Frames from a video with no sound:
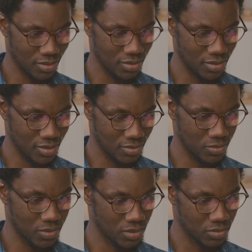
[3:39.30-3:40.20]
This
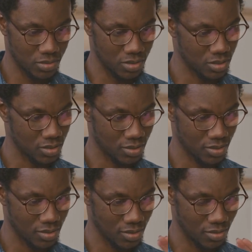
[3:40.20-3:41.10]
network can
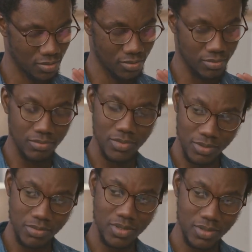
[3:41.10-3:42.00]
encompass friends,
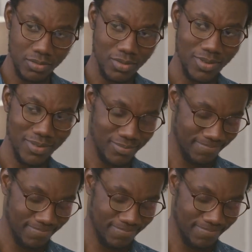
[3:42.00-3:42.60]
family, professional